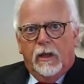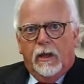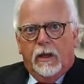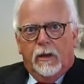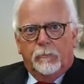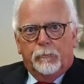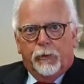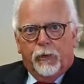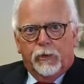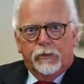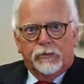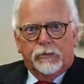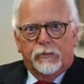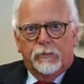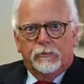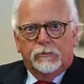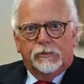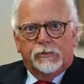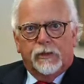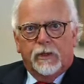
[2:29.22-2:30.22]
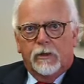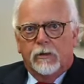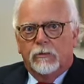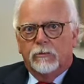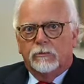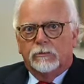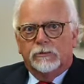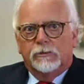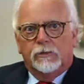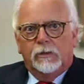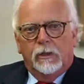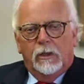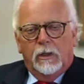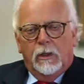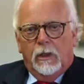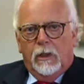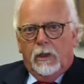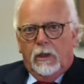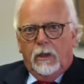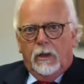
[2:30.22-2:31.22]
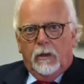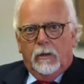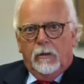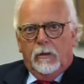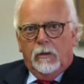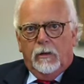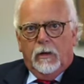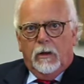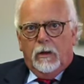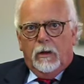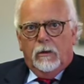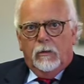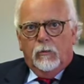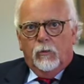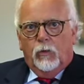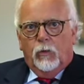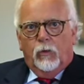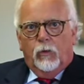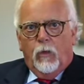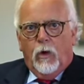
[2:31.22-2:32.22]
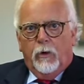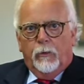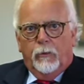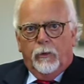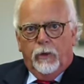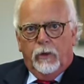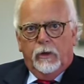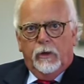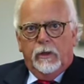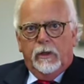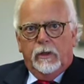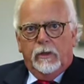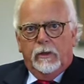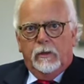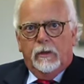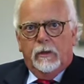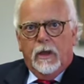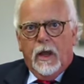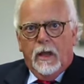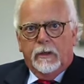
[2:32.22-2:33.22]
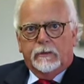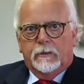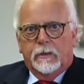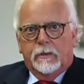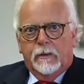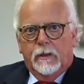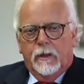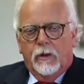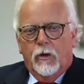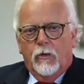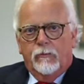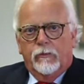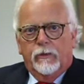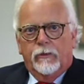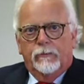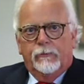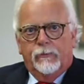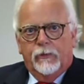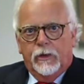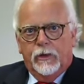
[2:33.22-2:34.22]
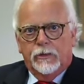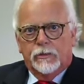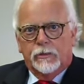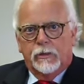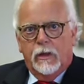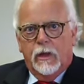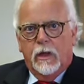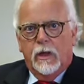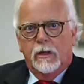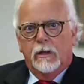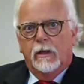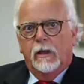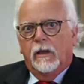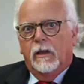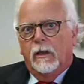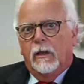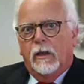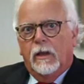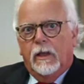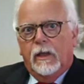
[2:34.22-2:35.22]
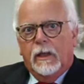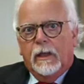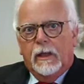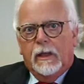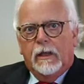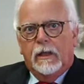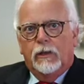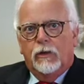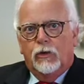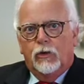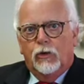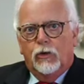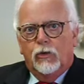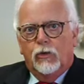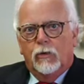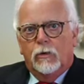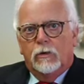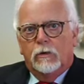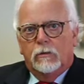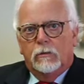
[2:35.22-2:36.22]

and personal skills uh, were what really got the thing over the finish line. He knew